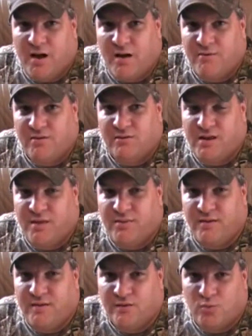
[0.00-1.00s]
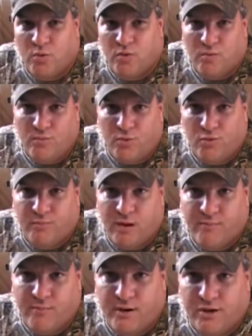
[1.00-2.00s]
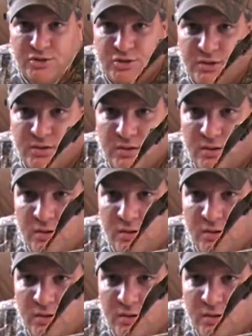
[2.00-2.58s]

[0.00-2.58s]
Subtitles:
obviously I think that's where the most vibration